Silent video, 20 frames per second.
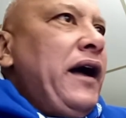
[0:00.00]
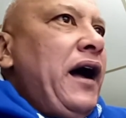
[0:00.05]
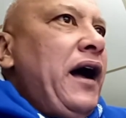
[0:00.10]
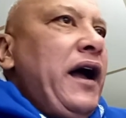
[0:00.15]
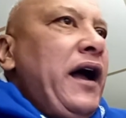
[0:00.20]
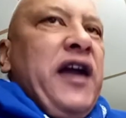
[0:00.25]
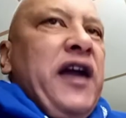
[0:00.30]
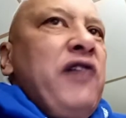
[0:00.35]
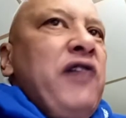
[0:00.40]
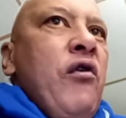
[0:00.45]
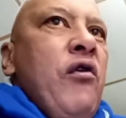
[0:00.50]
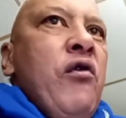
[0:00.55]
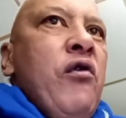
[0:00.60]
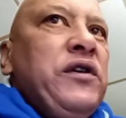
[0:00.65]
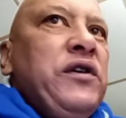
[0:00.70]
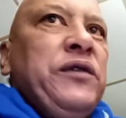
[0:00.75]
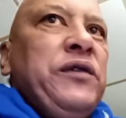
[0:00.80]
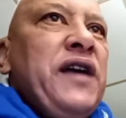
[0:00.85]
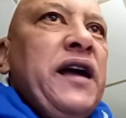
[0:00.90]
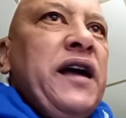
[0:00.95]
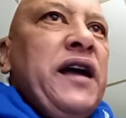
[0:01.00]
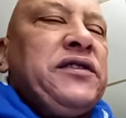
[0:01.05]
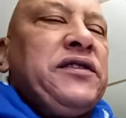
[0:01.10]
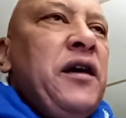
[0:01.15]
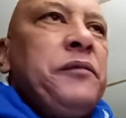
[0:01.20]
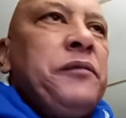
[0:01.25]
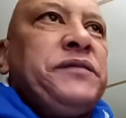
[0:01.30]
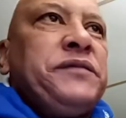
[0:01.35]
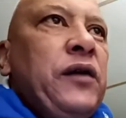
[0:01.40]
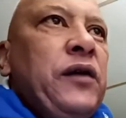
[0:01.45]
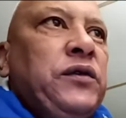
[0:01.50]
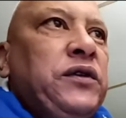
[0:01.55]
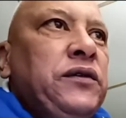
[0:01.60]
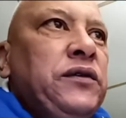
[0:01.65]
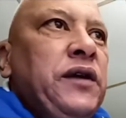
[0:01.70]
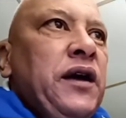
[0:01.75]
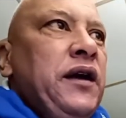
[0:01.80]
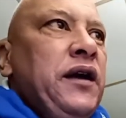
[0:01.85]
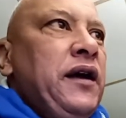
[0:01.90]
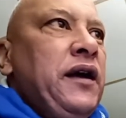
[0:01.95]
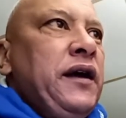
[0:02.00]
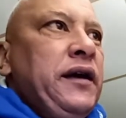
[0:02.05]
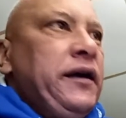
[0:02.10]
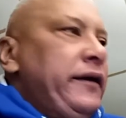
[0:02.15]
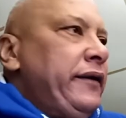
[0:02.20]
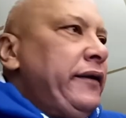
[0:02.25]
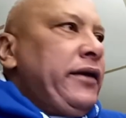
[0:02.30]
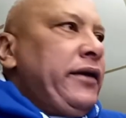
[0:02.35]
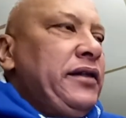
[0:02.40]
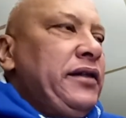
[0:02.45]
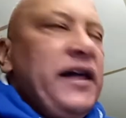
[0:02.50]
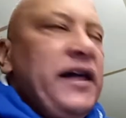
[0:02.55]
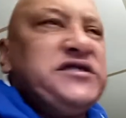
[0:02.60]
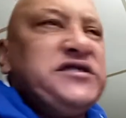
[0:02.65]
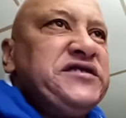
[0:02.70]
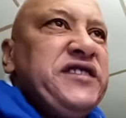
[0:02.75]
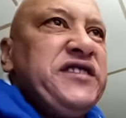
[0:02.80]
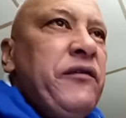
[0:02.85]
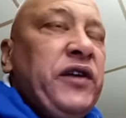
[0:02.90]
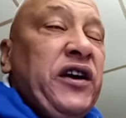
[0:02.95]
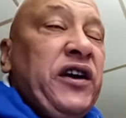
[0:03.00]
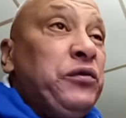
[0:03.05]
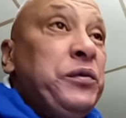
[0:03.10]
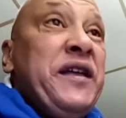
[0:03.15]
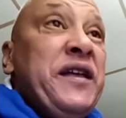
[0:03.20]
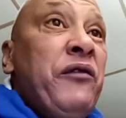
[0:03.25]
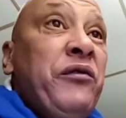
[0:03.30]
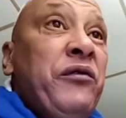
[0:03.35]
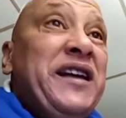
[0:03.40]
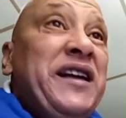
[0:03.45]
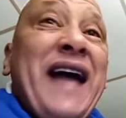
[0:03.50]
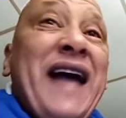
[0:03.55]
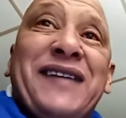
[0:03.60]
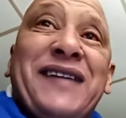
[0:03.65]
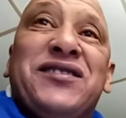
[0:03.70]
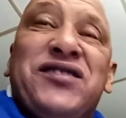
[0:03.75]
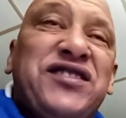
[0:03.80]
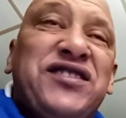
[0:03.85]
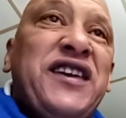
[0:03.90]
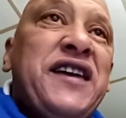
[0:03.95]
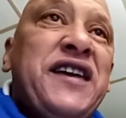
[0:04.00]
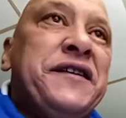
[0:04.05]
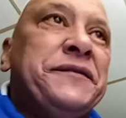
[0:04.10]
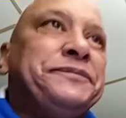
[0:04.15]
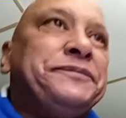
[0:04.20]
hero. He was like something that legendary because we never really got to see him.